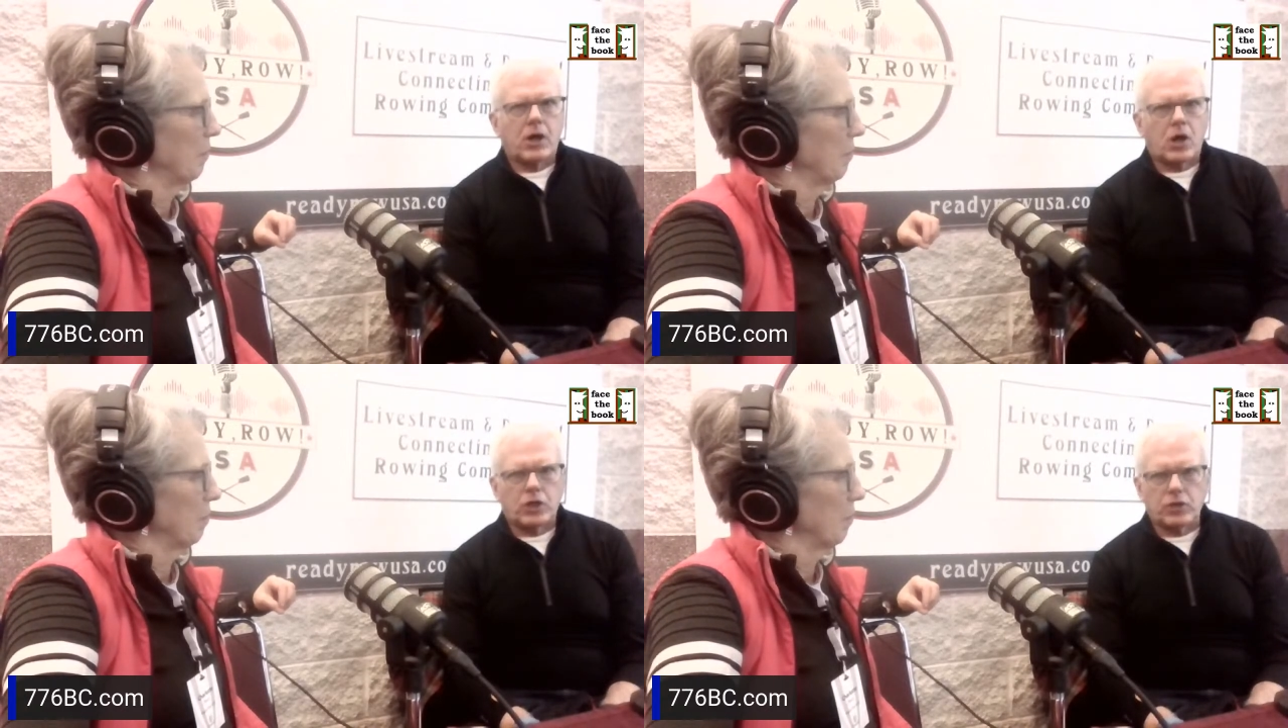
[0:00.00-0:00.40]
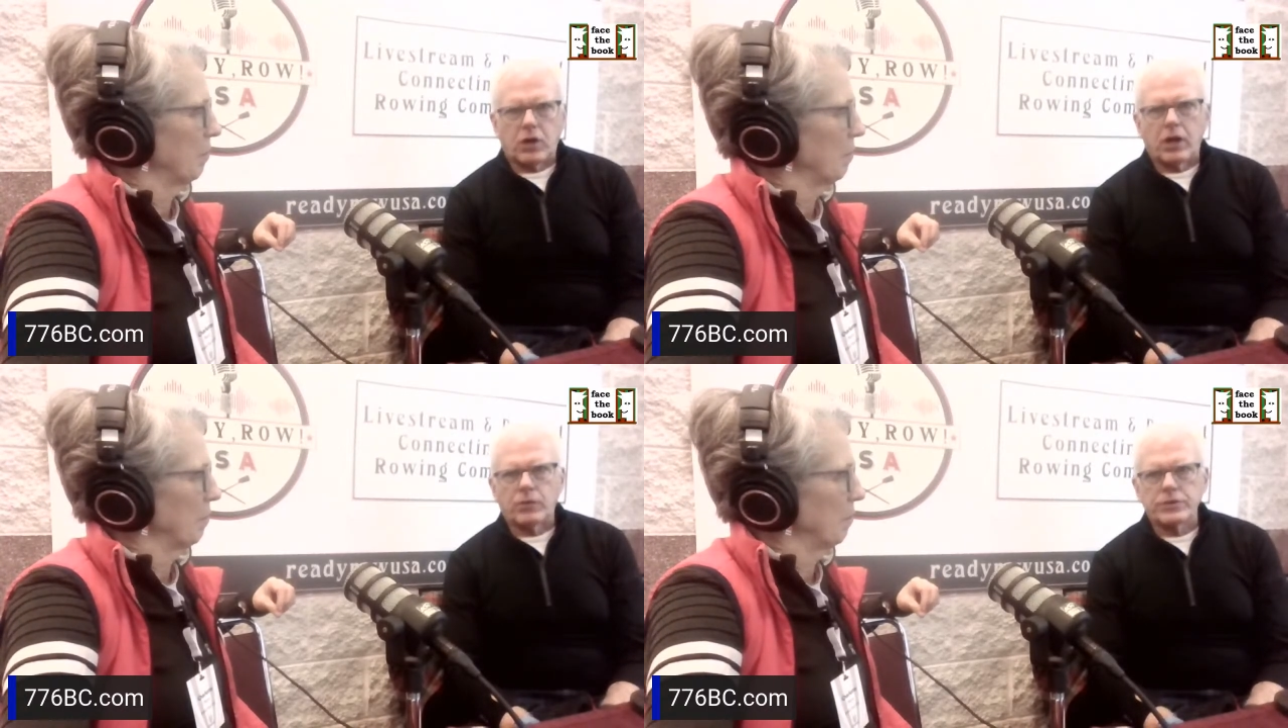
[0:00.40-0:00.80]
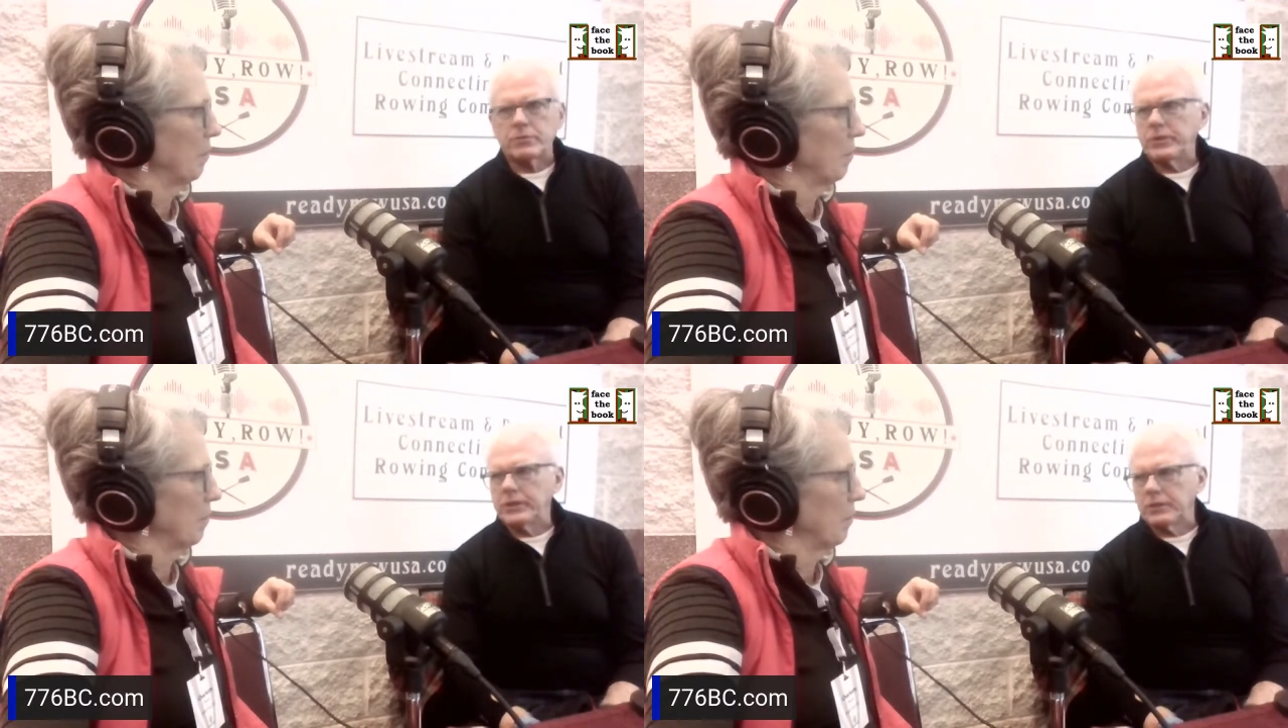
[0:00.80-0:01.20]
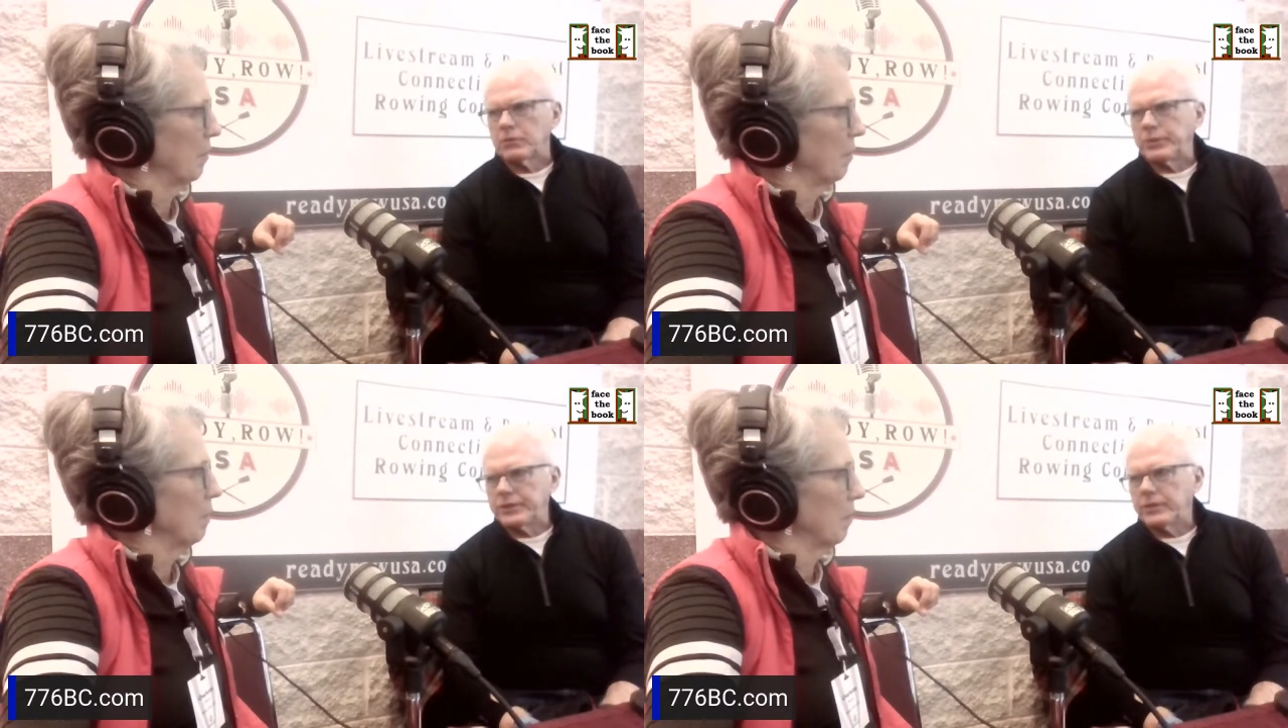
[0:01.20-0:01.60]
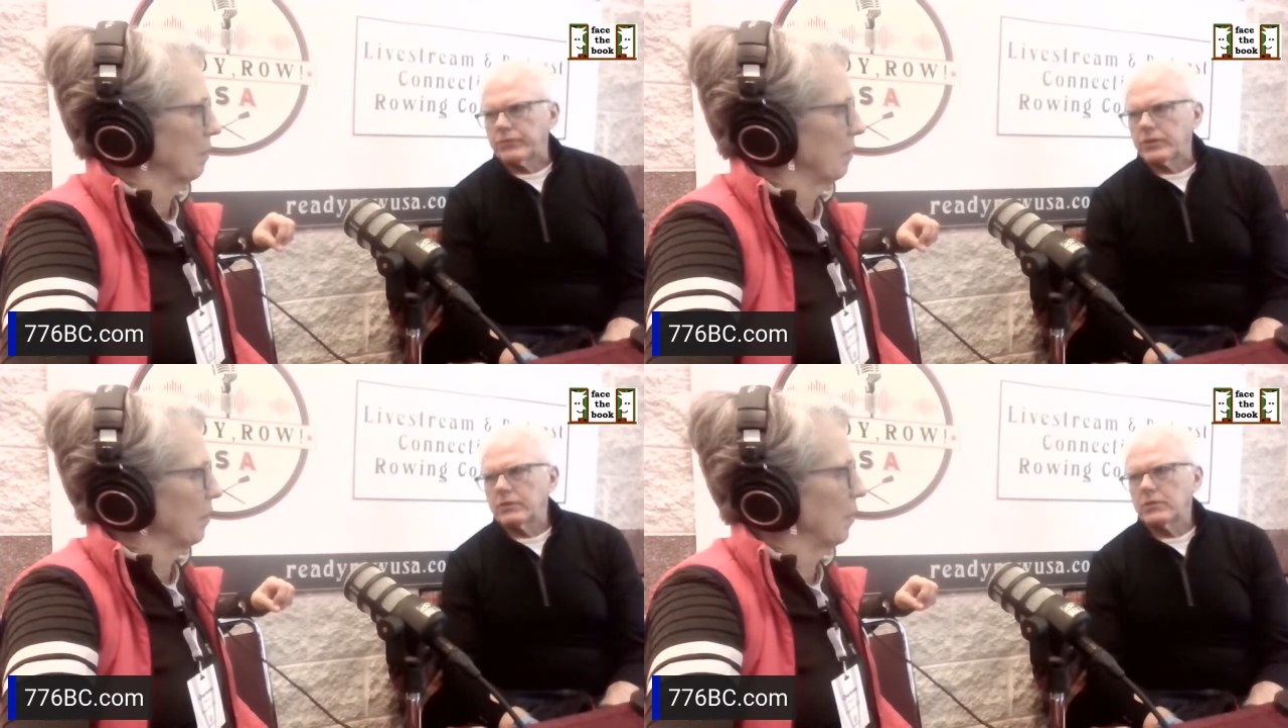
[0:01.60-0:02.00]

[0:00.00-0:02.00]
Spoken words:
all along was to be a little bit different.